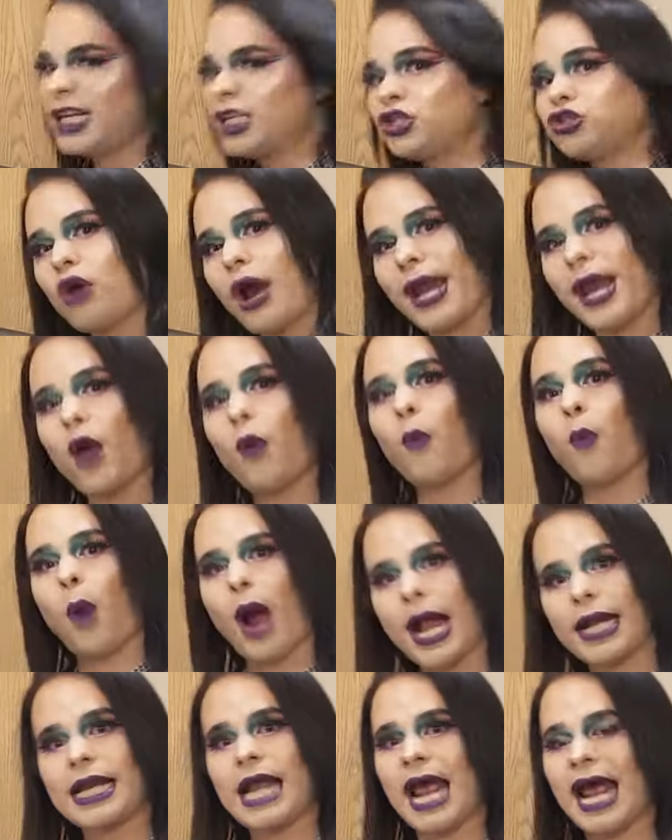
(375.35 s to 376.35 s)
going to try it
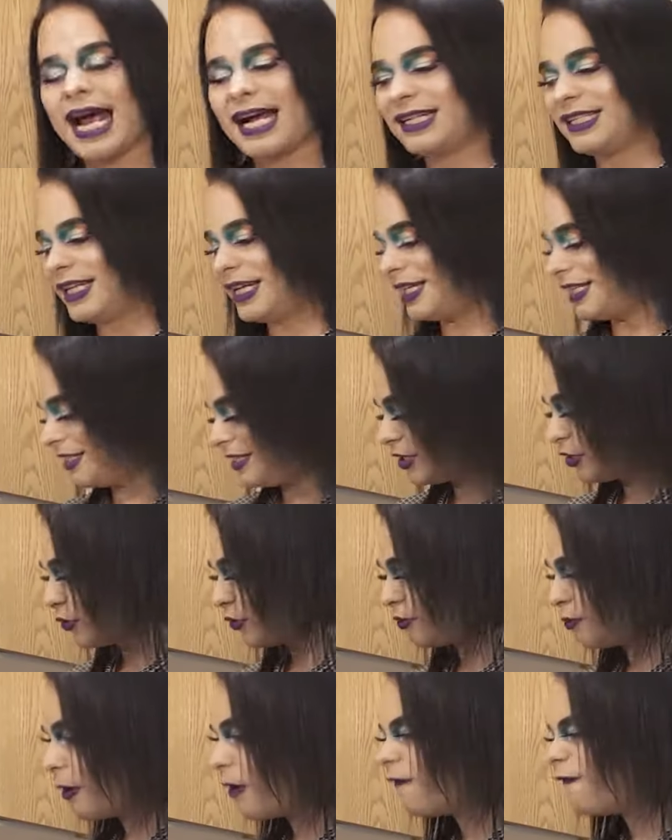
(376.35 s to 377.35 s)
one-handed. So
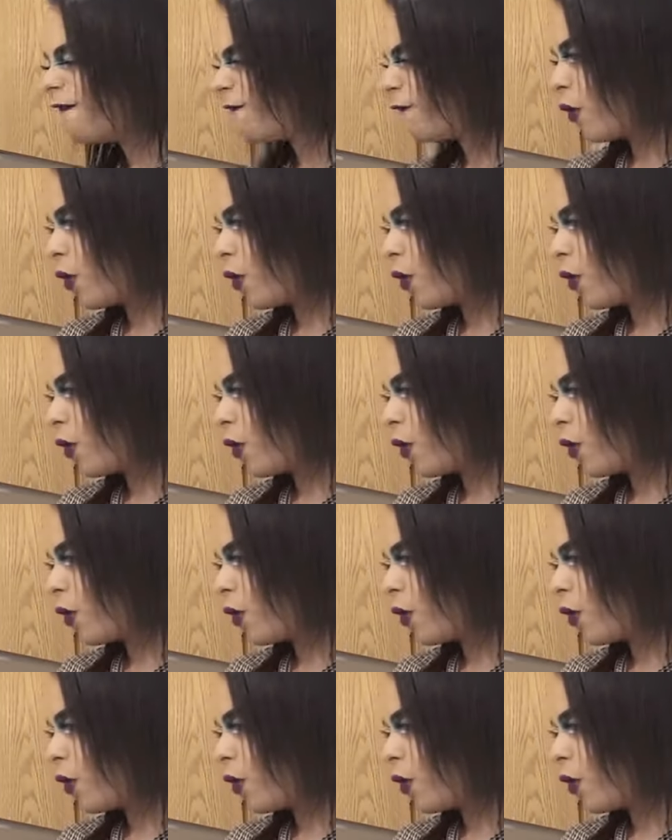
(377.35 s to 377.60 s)
it's about